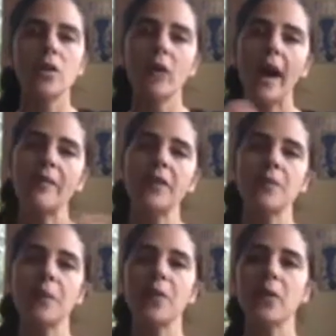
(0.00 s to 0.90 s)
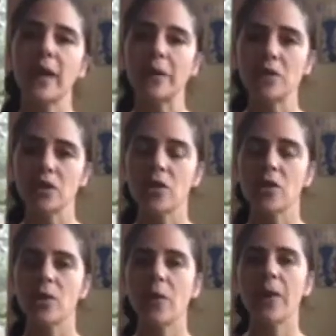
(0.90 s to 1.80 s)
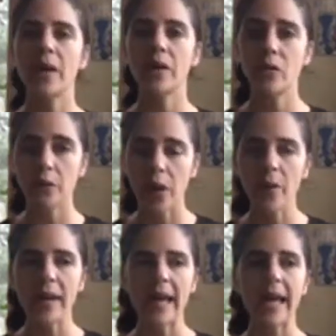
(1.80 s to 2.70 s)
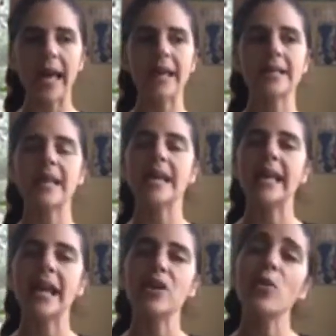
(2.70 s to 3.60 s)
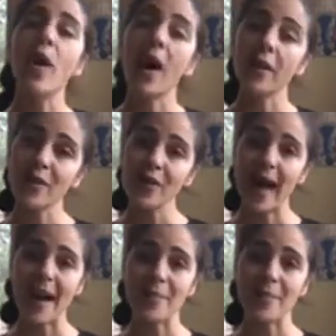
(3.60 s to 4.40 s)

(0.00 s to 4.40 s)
having people around you that are growing, and can you honor that?